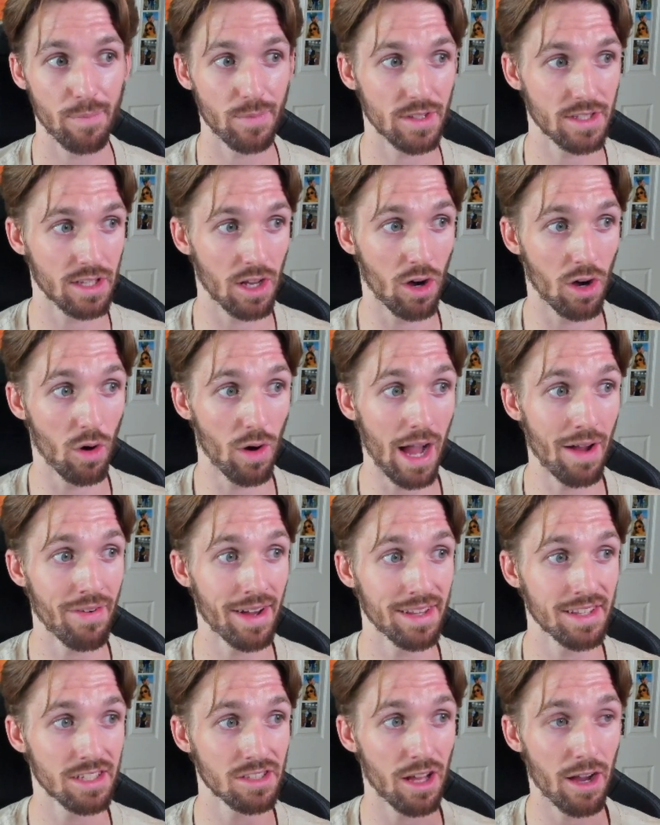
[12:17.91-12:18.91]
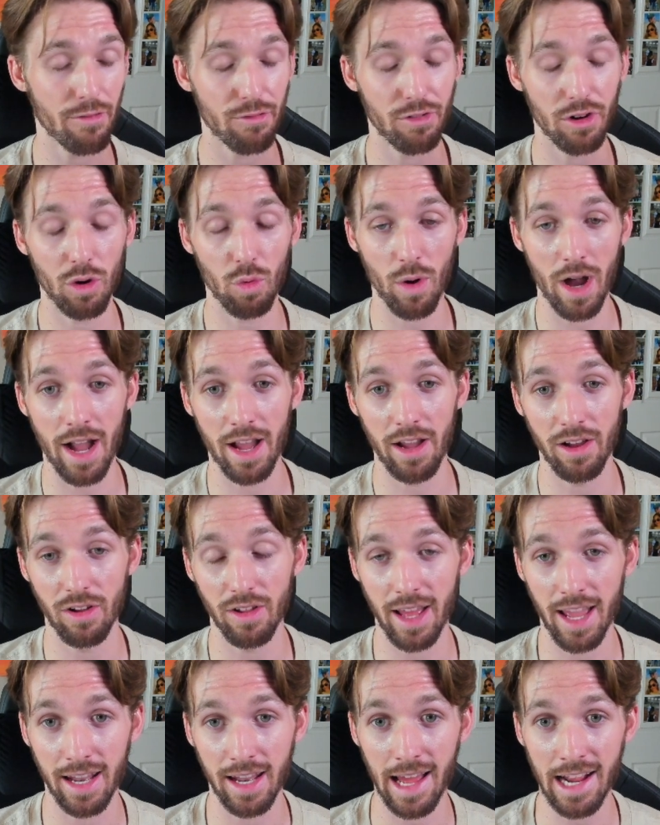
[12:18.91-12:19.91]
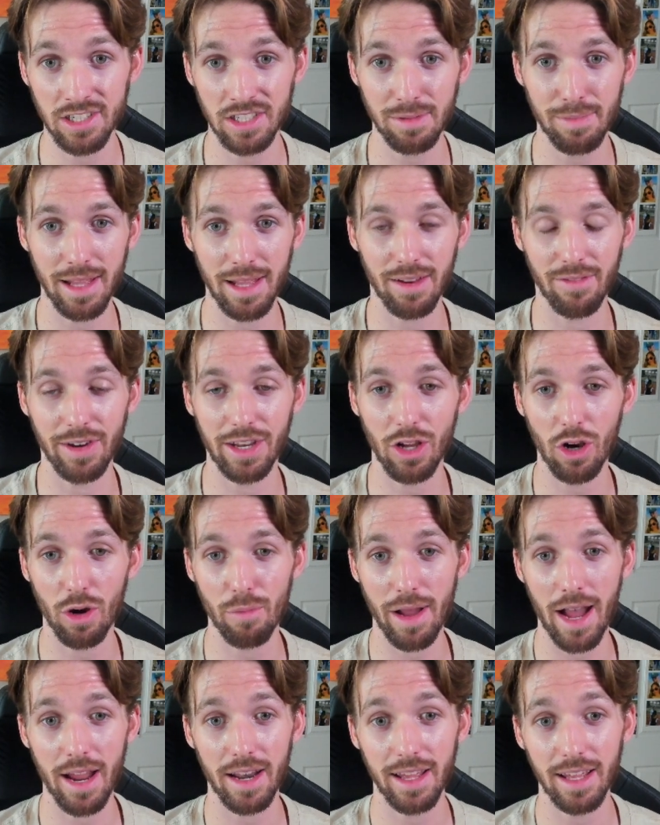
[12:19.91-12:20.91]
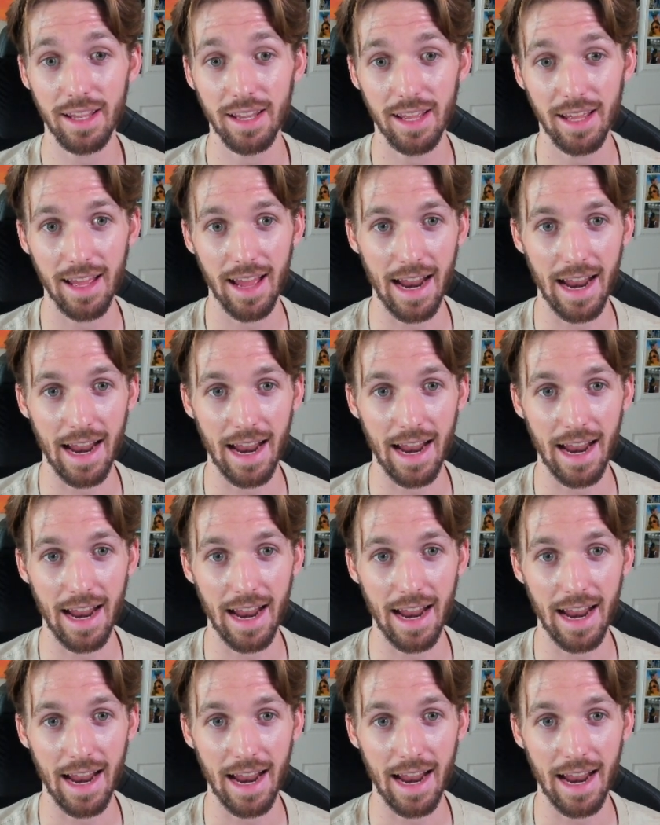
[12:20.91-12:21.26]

So I've had this thought for a while, and I actually made a video about it.